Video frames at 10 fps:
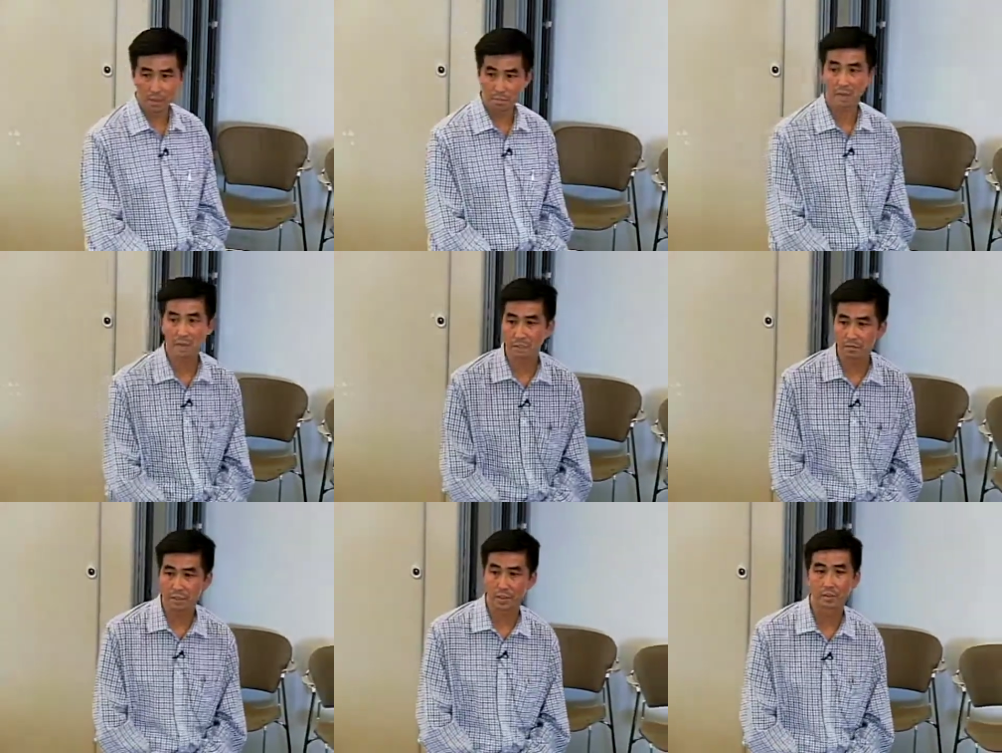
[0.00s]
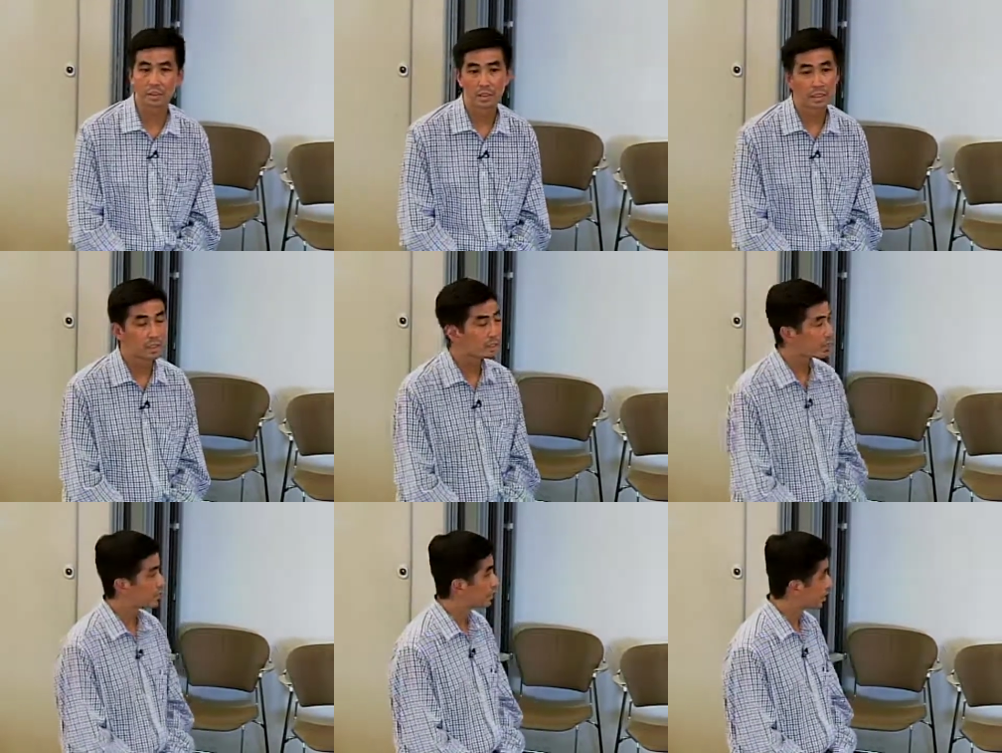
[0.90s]
are positive, so
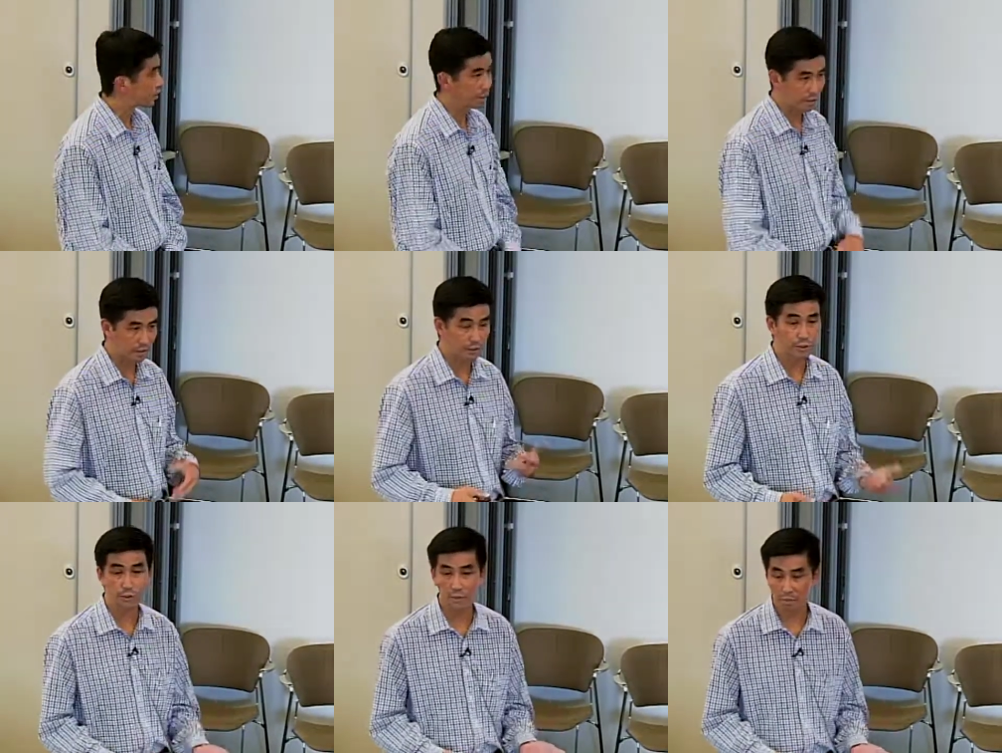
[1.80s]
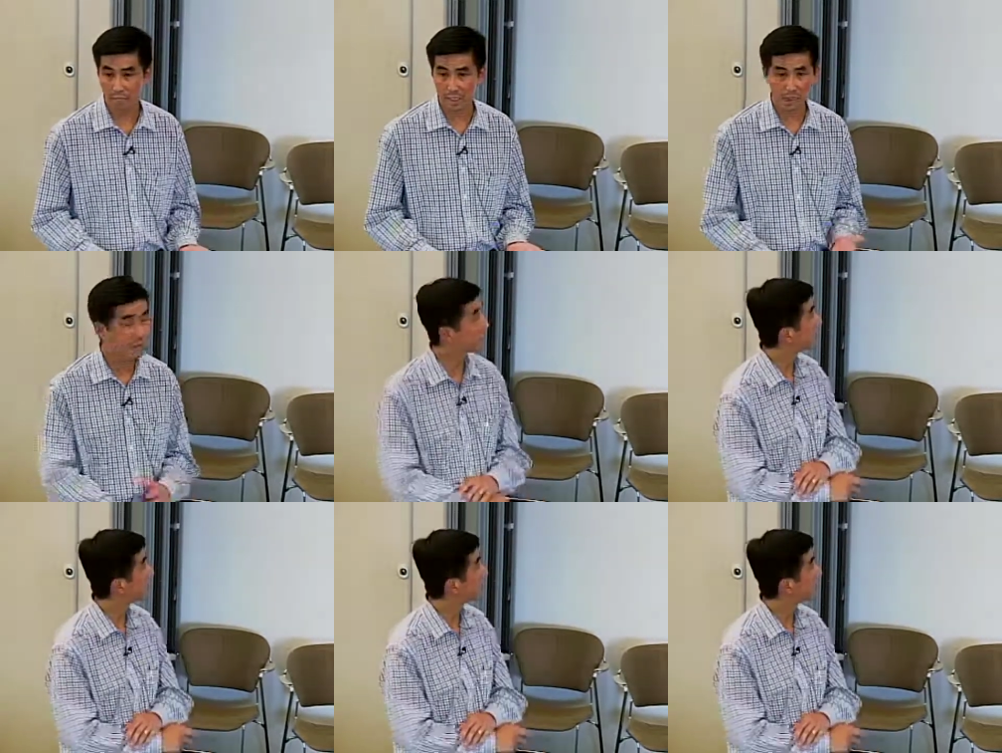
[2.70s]
the teacher will think that you're doing better. The